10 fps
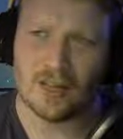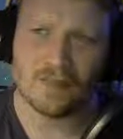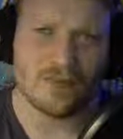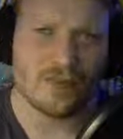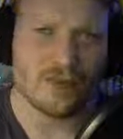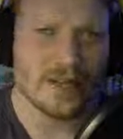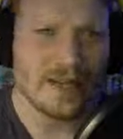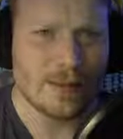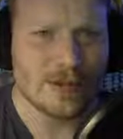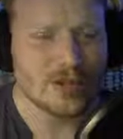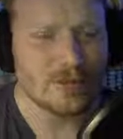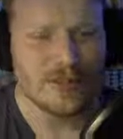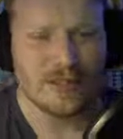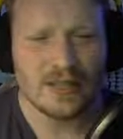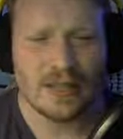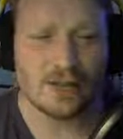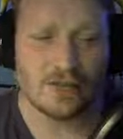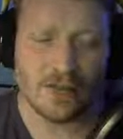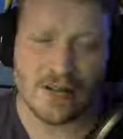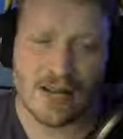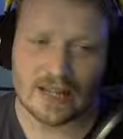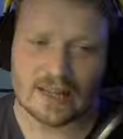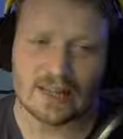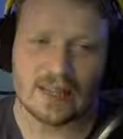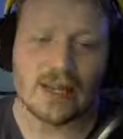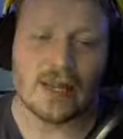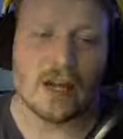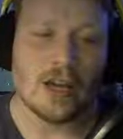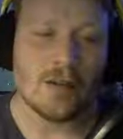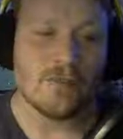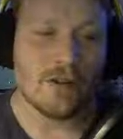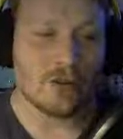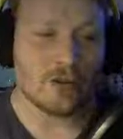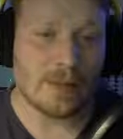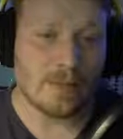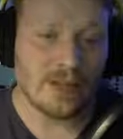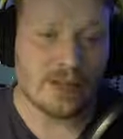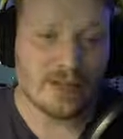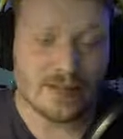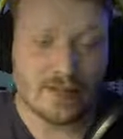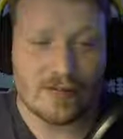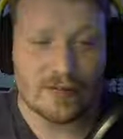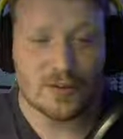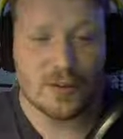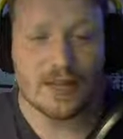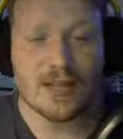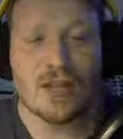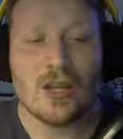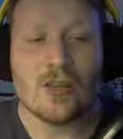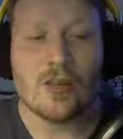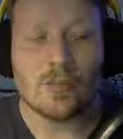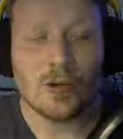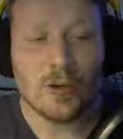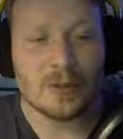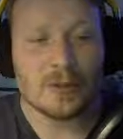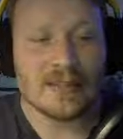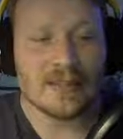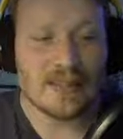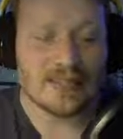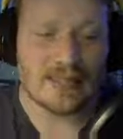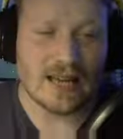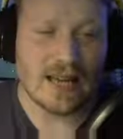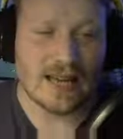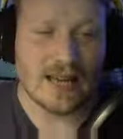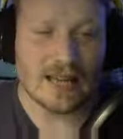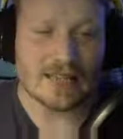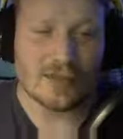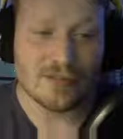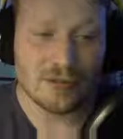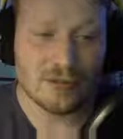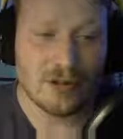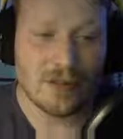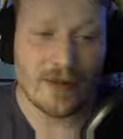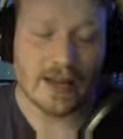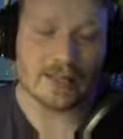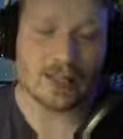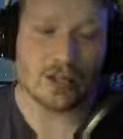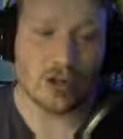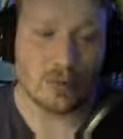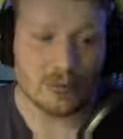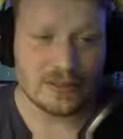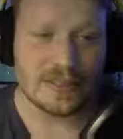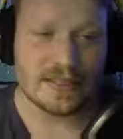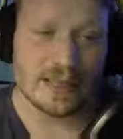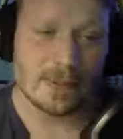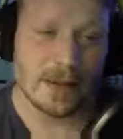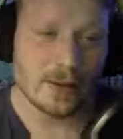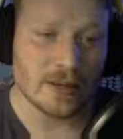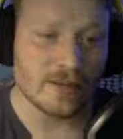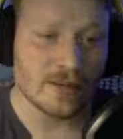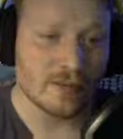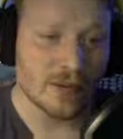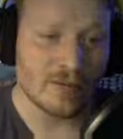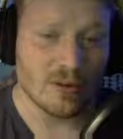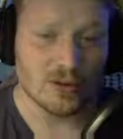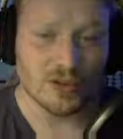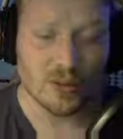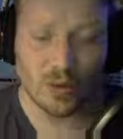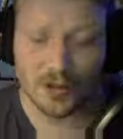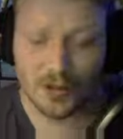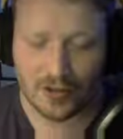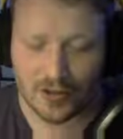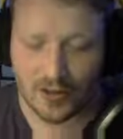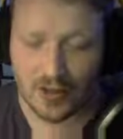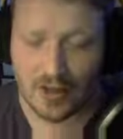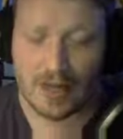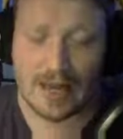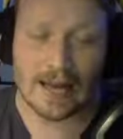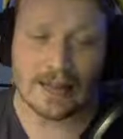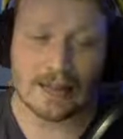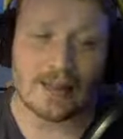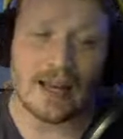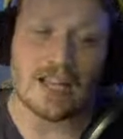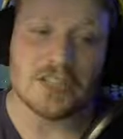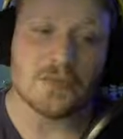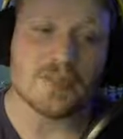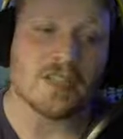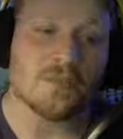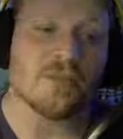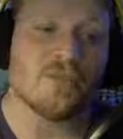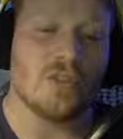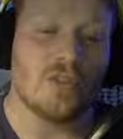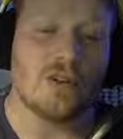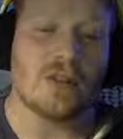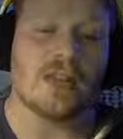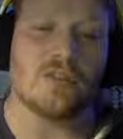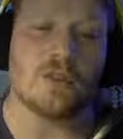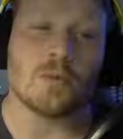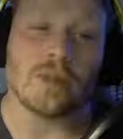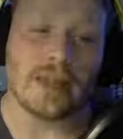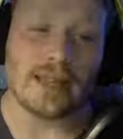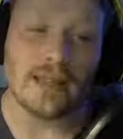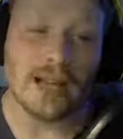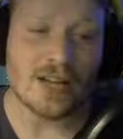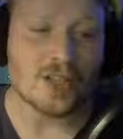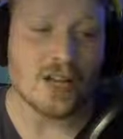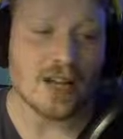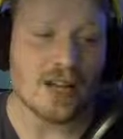3 damage or something. Very nice. Very good AP and strength as well. The problem is this guy has a rule that is completely about giving rerolls to war dogs. And as we said before, if you bring a large knight,